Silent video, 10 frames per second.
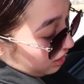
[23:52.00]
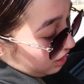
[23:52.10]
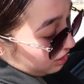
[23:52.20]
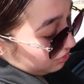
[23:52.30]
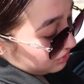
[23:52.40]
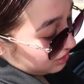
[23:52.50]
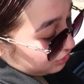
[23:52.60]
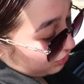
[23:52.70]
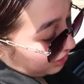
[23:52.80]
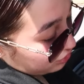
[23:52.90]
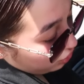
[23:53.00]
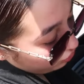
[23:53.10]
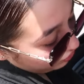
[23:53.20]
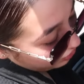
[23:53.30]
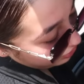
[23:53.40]
It says Range
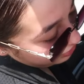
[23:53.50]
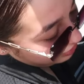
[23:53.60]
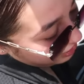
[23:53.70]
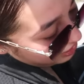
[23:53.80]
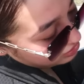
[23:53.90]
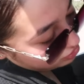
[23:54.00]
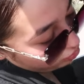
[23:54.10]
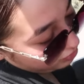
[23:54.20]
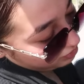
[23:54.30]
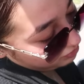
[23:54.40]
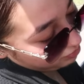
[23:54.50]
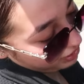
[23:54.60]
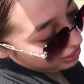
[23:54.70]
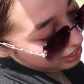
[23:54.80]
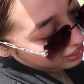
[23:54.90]
Rover, and then it has to open up the
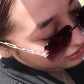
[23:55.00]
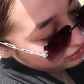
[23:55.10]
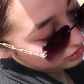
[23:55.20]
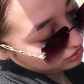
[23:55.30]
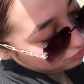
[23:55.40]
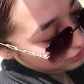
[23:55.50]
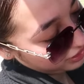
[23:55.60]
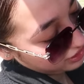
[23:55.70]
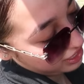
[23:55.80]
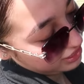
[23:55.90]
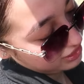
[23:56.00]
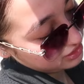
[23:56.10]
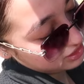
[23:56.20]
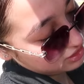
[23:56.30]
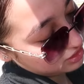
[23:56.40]
back, my
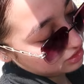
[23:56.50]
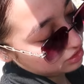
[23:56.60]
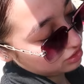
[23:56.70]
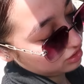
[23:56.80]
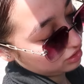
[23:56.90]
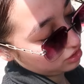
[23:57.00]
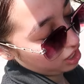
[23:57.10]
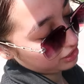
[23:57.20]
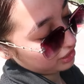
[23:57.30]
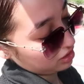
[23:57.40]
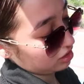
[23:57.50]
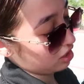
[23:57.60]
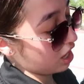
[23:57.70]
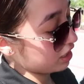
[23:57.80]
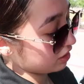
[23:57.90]
lights to lock and
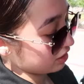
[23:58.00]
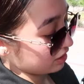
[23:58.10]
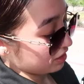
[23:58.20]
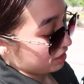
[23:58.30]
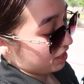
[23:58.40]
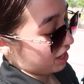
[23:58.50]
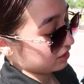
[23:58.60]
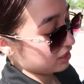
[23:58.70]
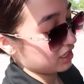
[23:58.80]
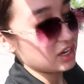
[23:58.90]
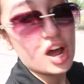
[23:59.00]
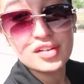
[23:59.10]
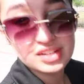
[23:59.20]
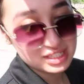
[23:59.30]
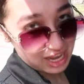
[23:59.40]
unlock. And then
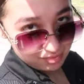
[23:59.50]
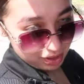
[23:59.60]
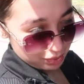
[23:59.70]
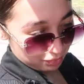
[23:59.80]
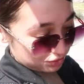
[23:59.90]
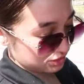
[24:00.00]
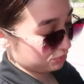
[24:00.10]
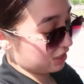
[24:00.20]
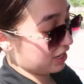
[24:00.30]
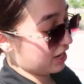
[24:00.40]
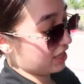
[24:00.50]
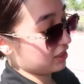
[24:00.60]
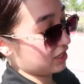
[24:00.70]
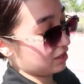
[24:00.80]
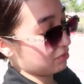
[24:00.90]
obviously I have my pepper spray,
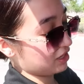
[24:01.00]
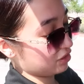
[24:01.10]
and then my